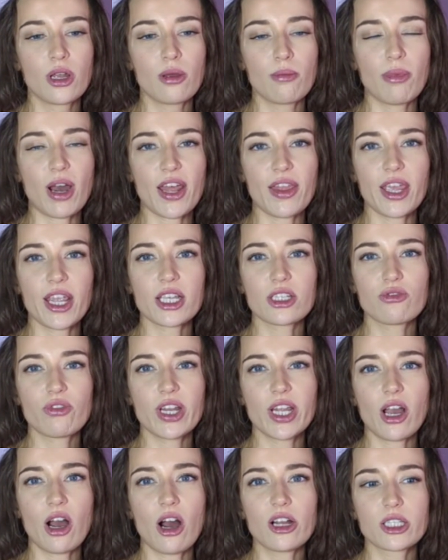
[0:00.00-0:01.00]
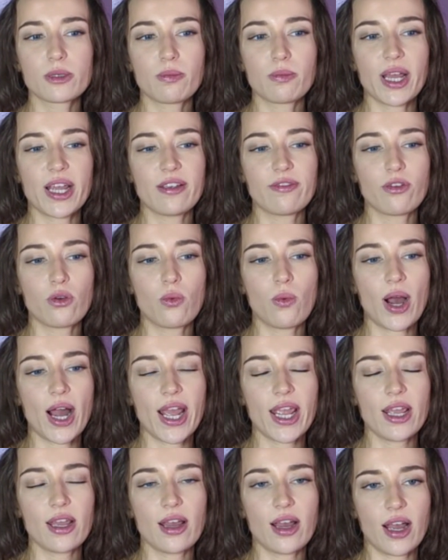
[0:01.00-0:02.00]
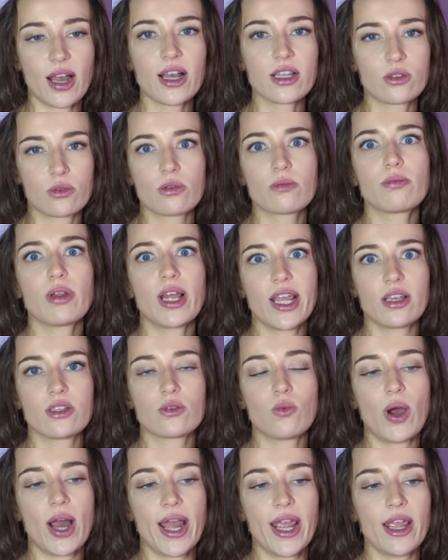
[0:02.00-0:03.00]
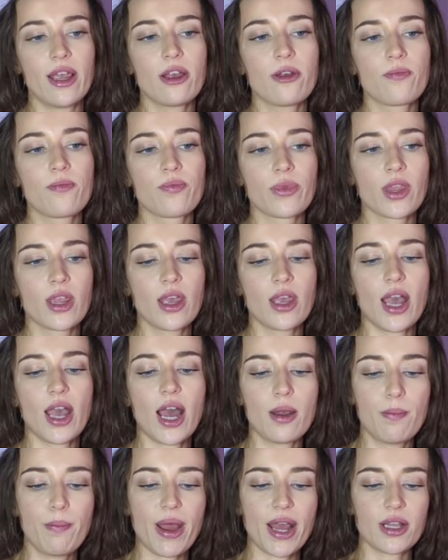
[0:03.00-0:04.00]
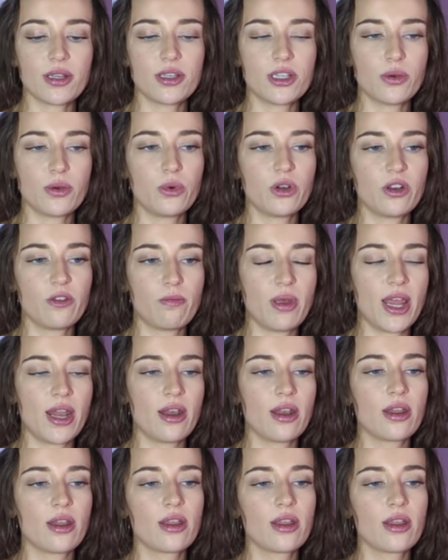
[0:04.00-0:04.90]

But I think it's really hard to play for white, as white, and better would have been